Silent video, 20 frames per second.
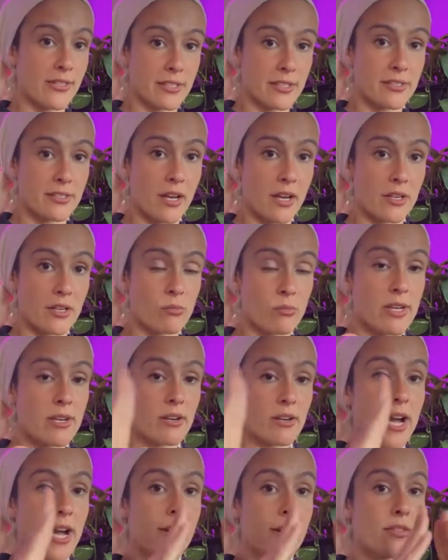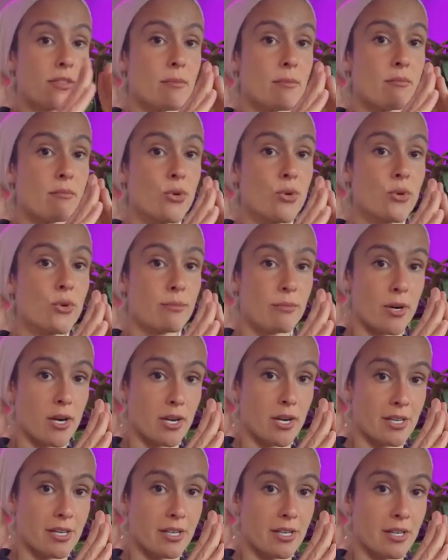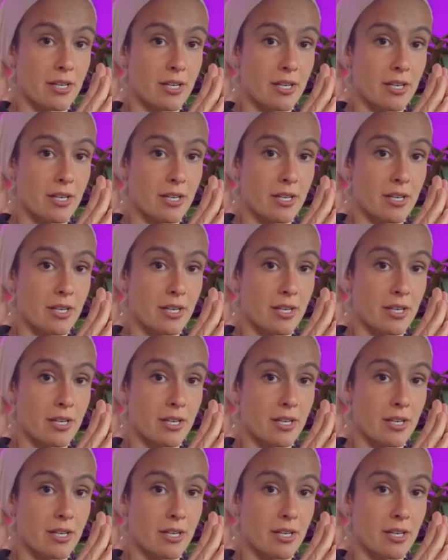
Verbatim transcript: the sun. We are at the moon part.